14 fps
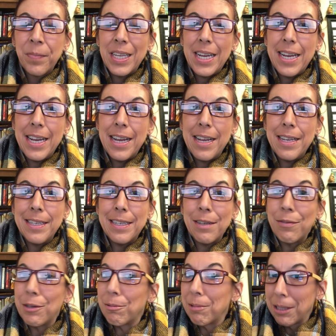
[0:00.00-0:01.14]
And
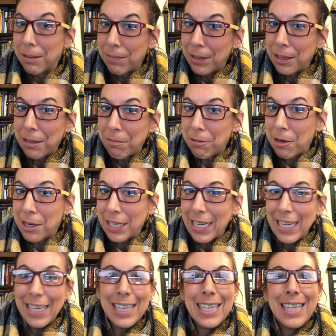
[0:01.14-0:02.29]
if you're really feeling
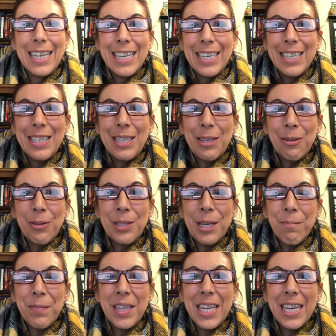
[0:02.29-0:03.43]
froggy, do
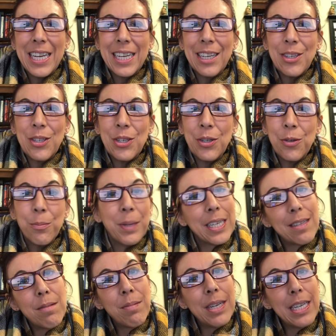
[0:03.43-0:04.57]
something to make
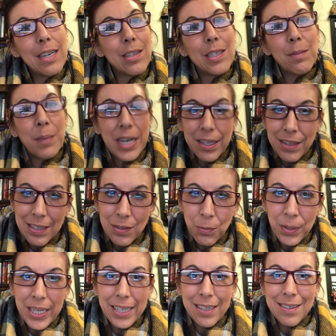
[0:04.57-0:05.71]
somebody else smile this
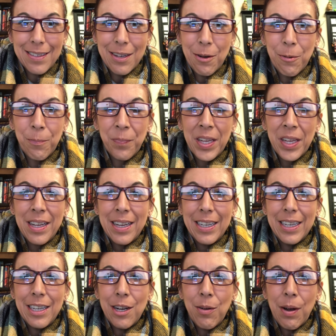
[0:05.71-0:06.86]
week. So,
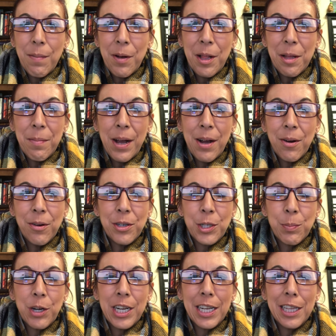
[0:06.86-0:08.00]
I'm all about
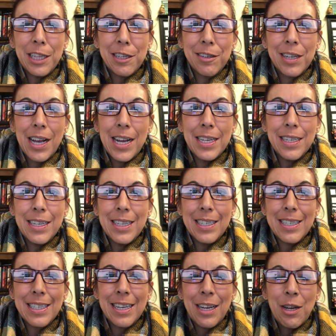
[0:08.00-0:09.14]
spreading a little
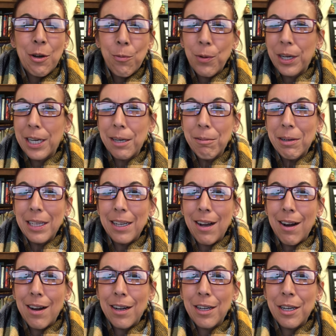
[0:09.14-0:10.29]
kindness, working really
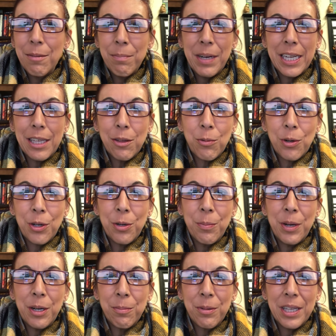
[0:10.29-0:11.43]
hard, making the world a
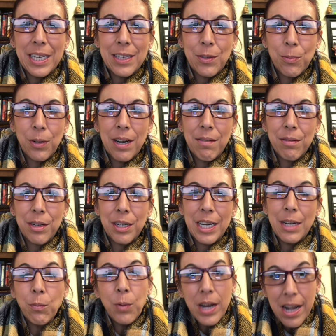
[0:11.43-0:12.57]
better place wherever
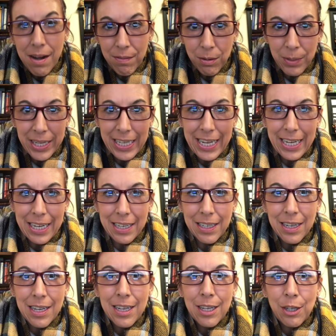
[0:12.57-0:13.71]
and whenever we can.
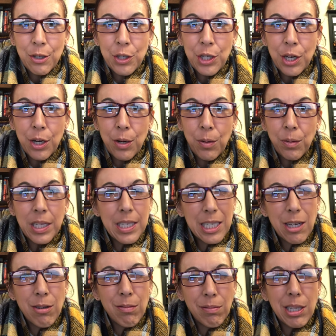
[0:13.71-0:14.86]
So let's
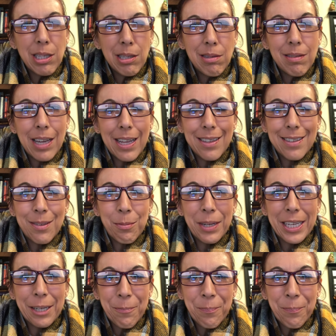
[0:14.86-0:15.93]
do that this week.